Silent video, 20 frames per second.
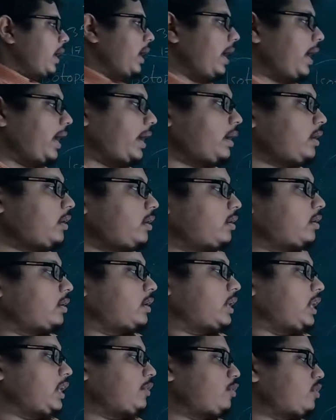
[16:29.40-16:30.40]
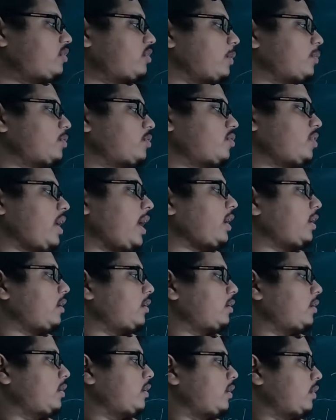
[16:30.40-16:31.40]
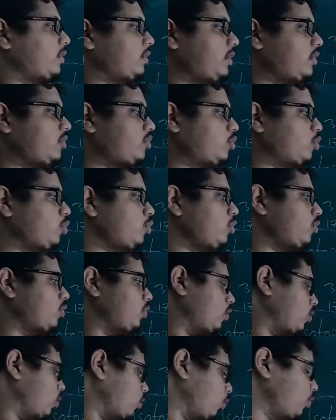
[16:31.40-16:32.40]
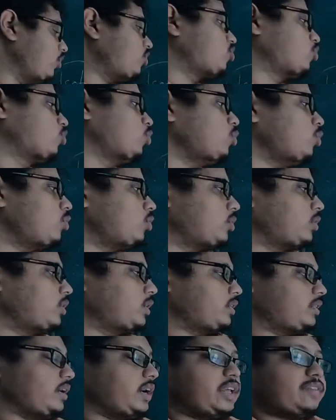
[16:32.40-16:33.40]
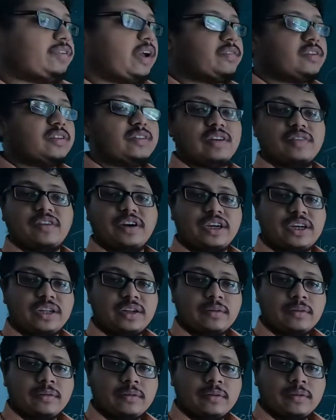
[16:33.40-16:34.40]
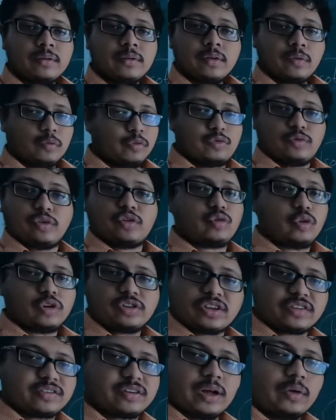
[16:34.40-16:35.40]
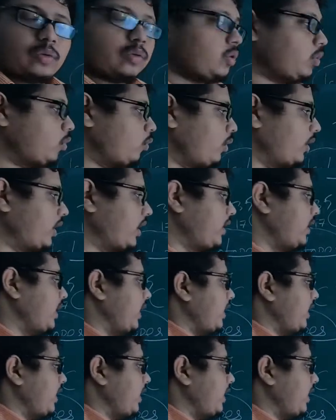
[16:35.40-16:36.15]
And if we subtract these two, which two? 35 and 17, which we showed just now, we are getting